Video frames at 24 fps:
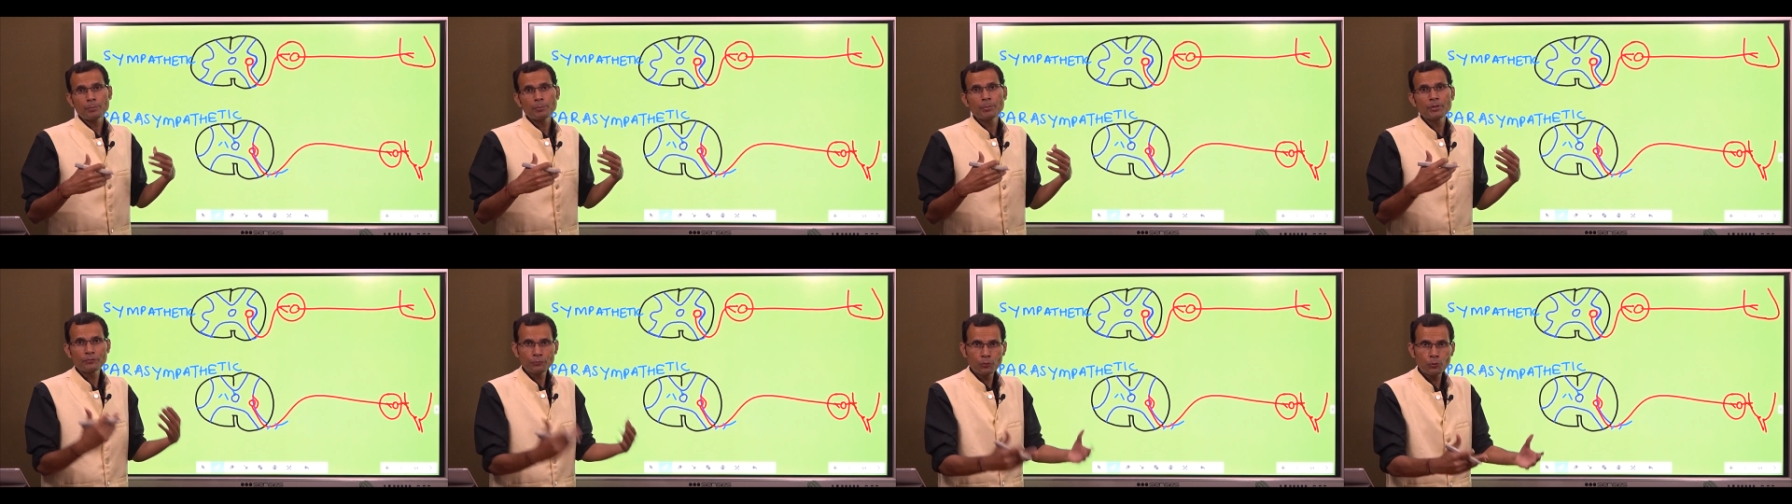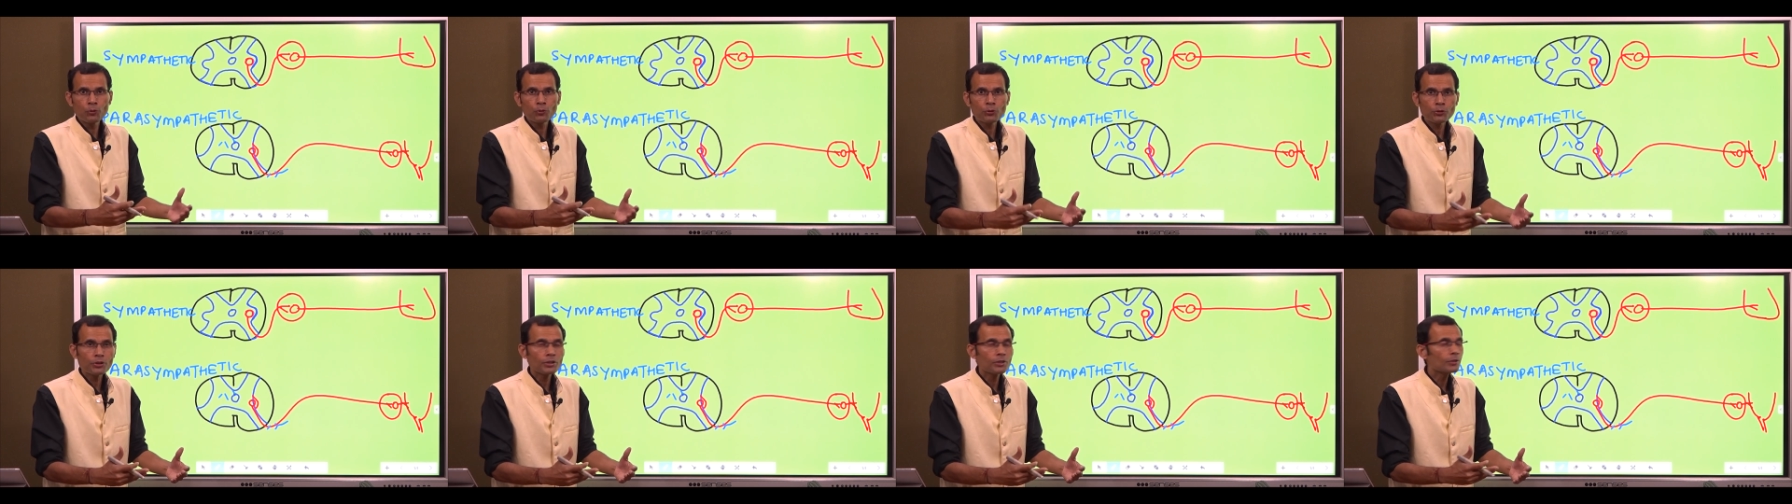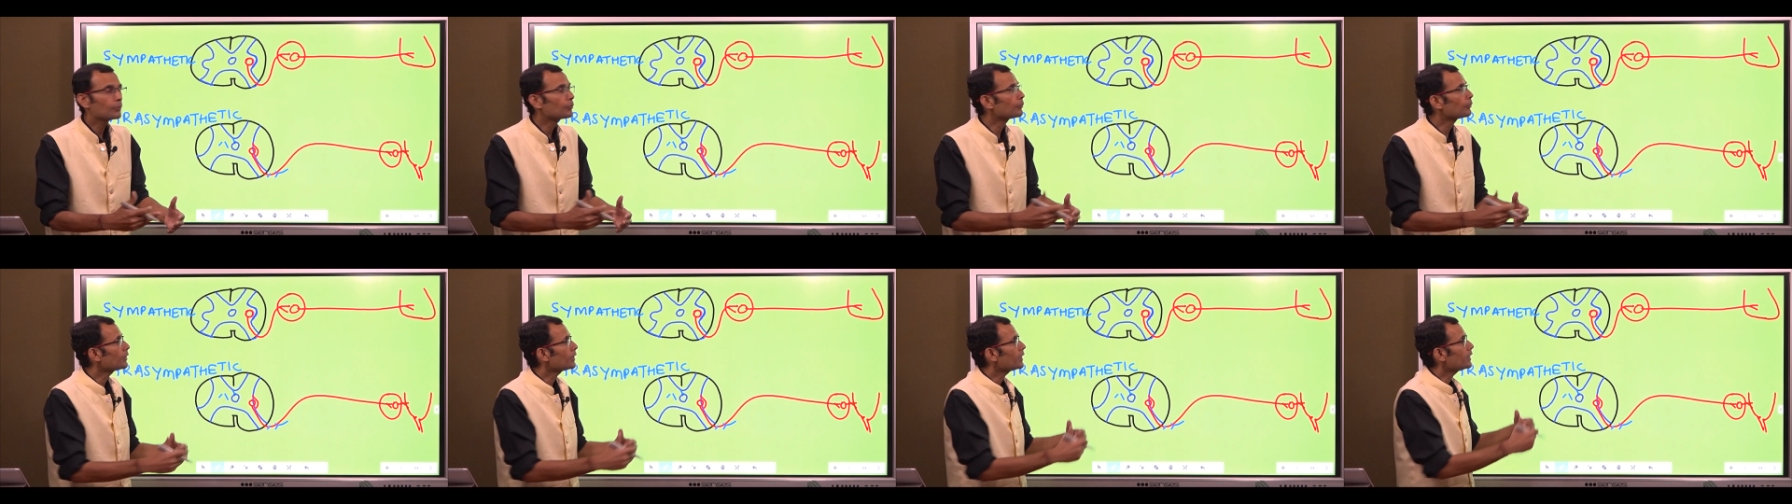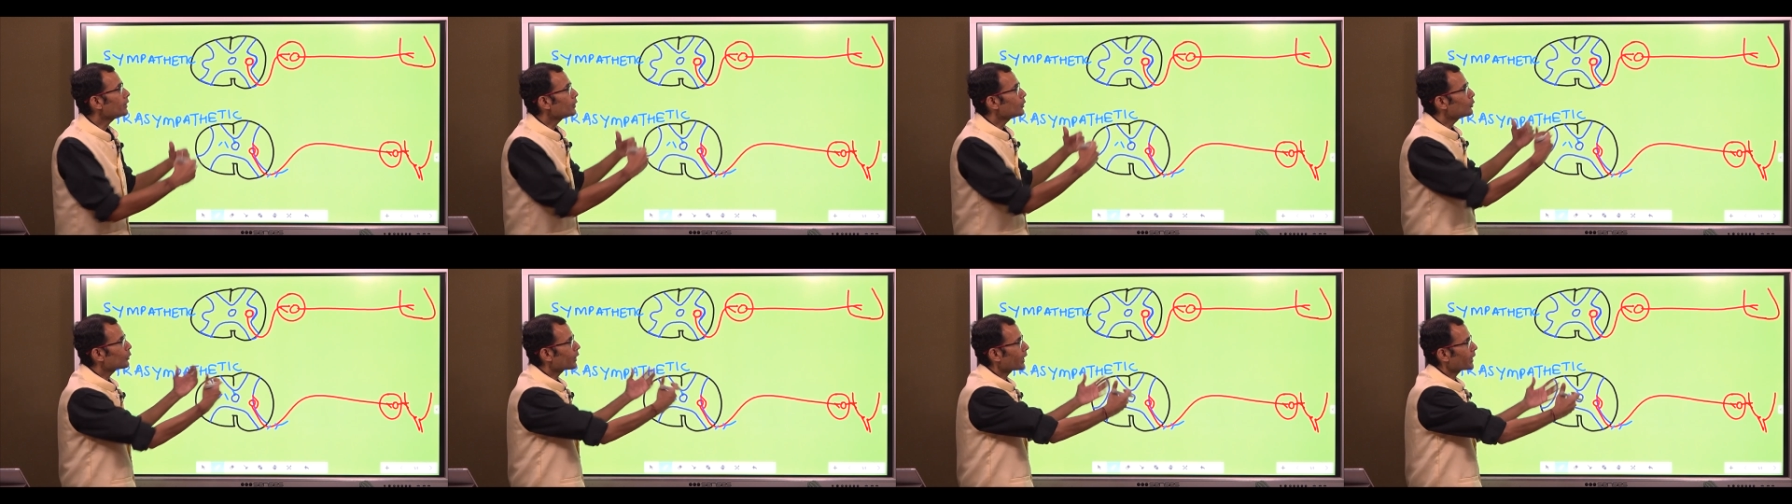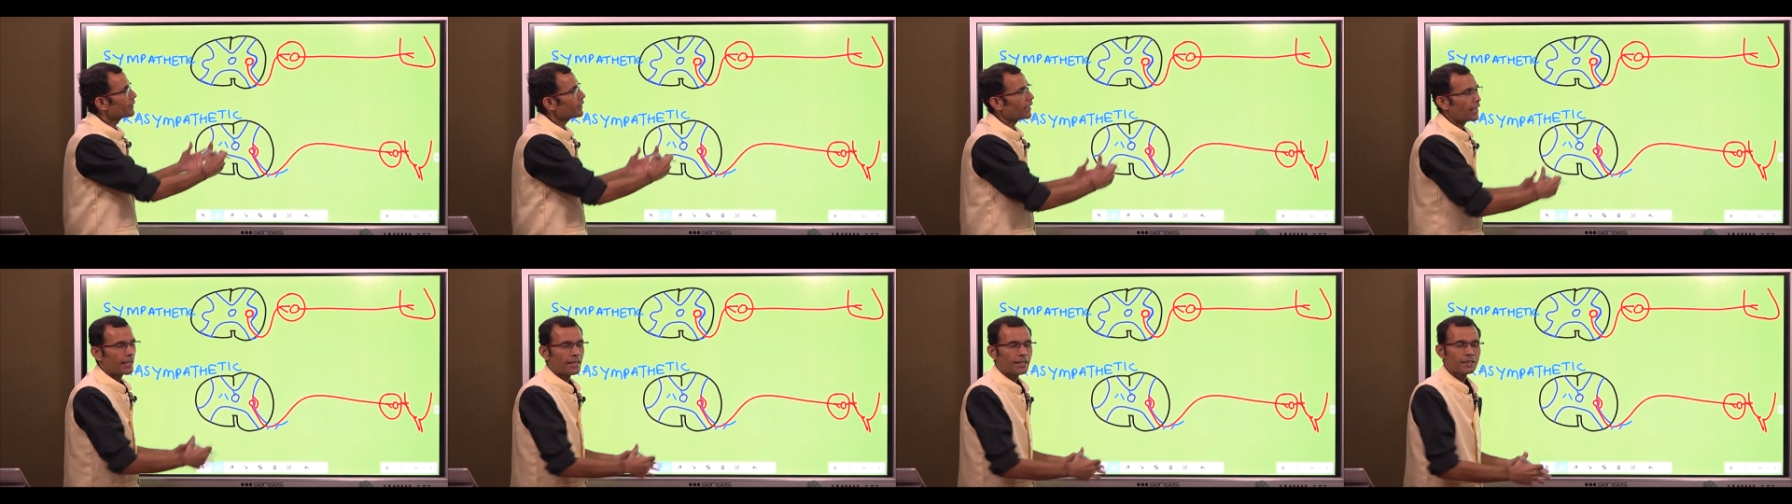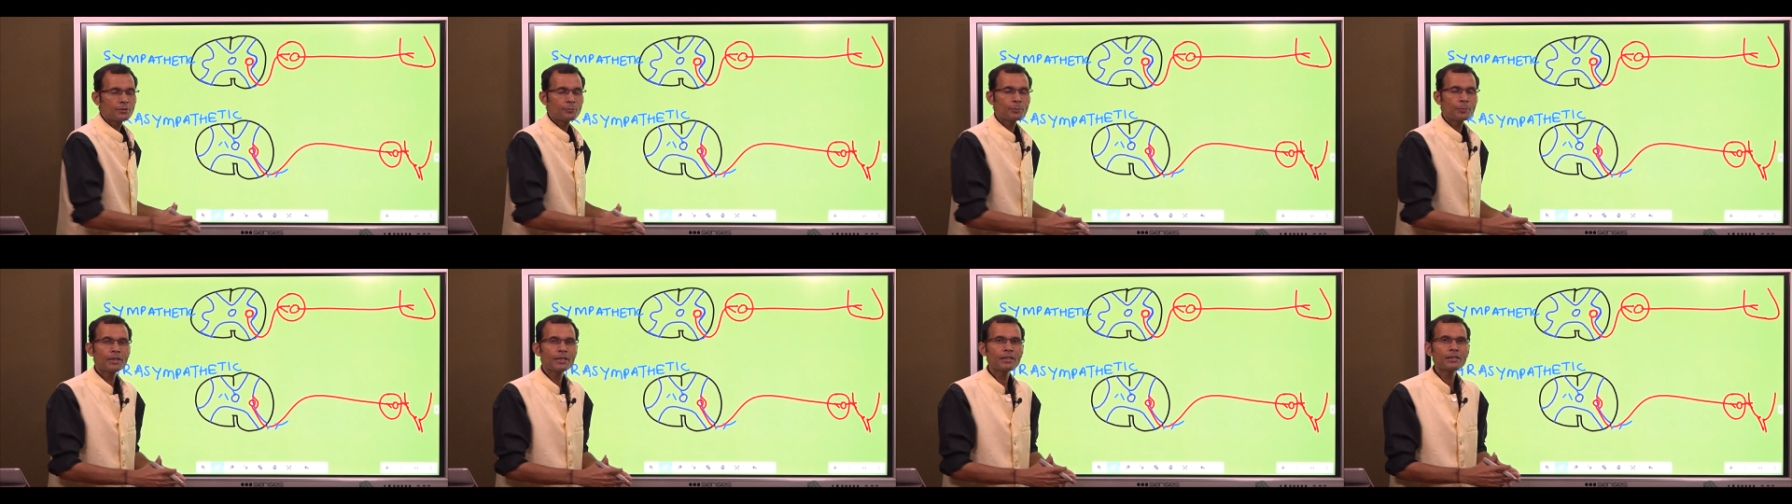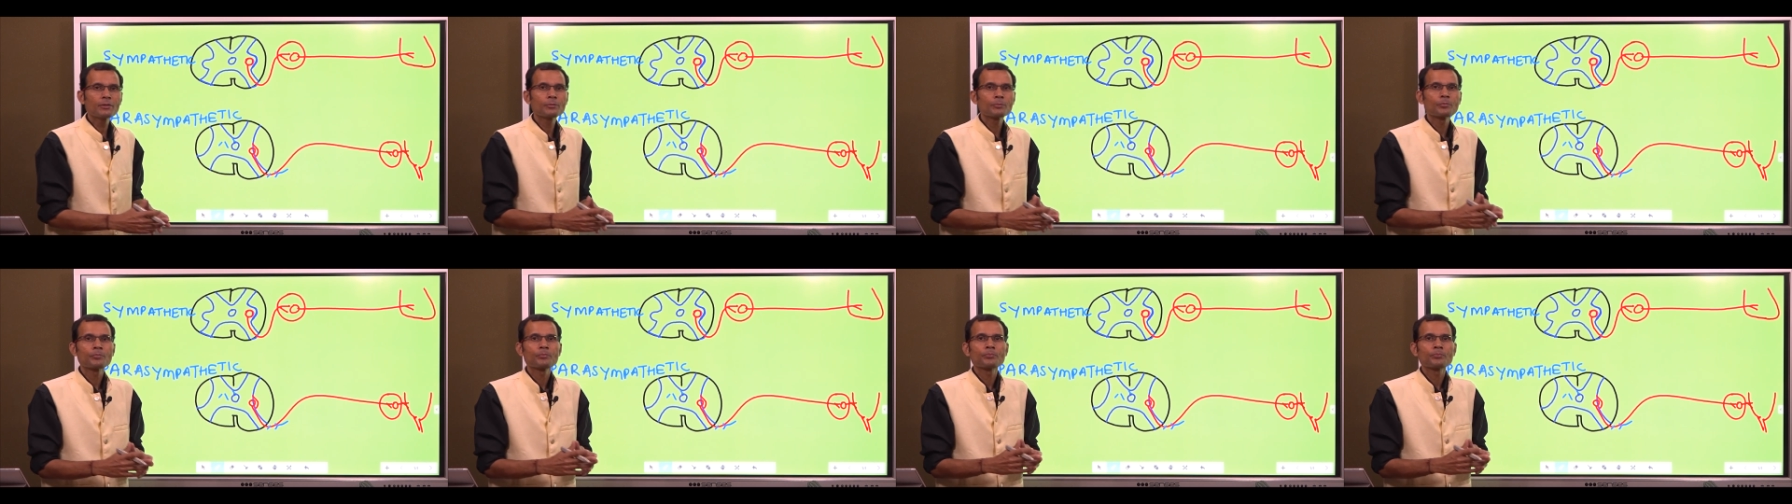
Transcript: before we look at the arrangement,